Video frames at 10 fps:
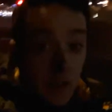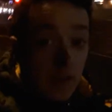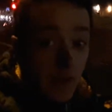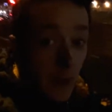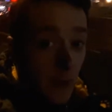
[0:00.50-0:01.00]

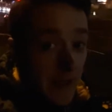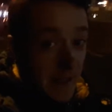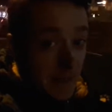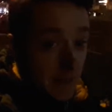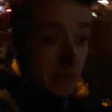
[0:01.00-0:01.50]
So, I
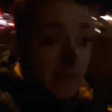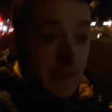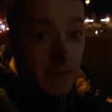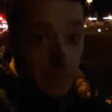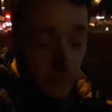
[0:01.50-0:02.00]
had a
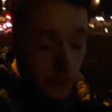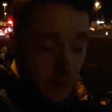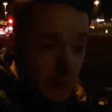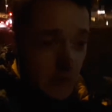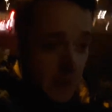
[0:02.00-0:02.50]
completely
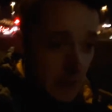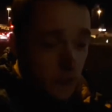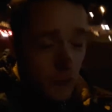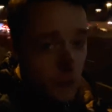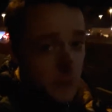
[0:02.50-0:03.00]
different
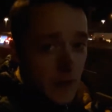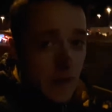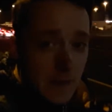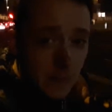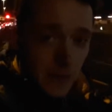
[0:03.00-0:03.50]
intro to
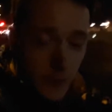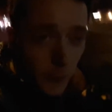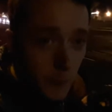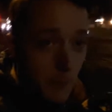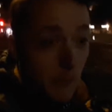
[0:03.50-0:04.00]
this
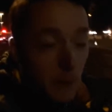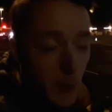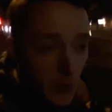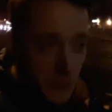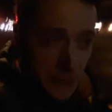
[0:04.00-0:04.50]
video,
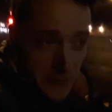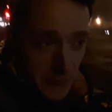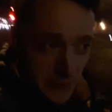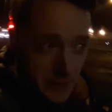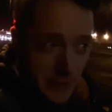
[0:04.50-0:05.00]

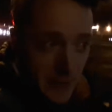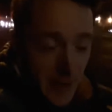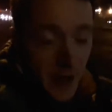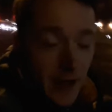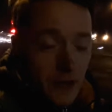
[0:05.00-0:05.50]
but
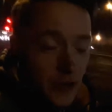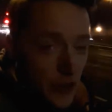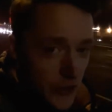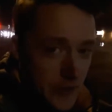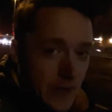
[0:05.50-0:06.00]

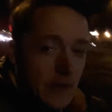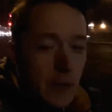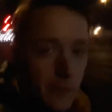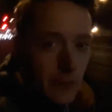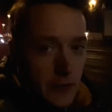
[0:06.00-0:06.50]
just
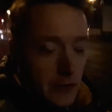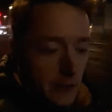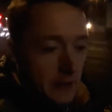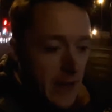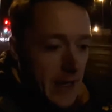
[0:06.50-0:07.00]
discovered
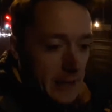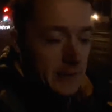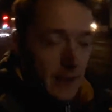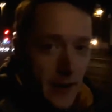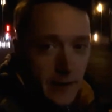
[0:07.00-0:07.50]

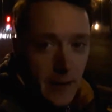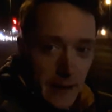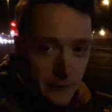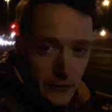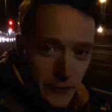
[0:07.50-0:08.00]
that I
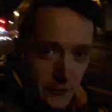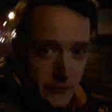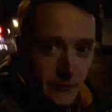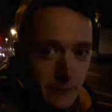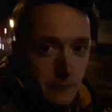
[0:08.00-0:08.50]
have
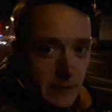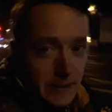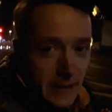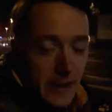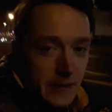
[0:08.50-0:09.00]
another
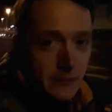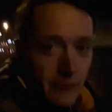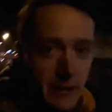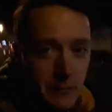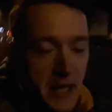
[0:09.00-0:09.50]
EX
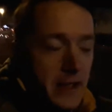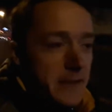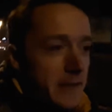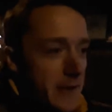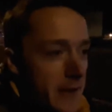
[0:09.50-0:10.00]
raid
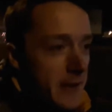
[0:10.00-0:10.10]
pass.